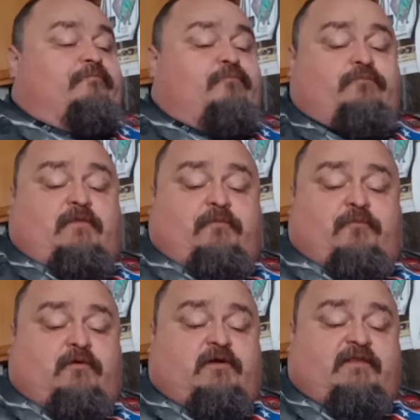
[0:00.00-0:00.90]
And
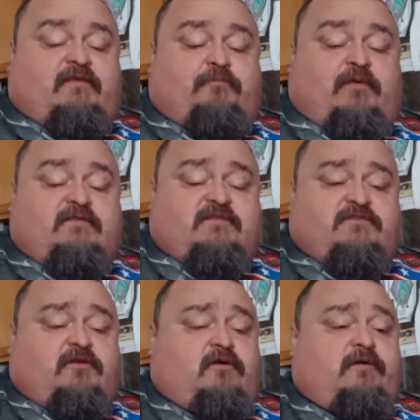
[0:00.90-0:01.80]
then we'll get the pizza
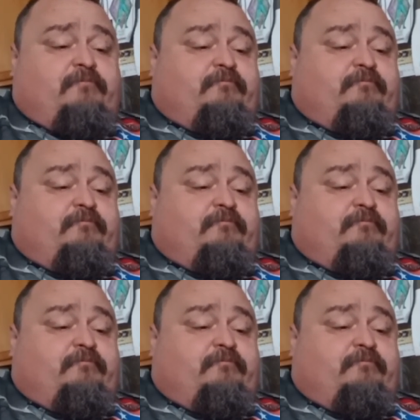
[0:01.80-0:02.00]
started.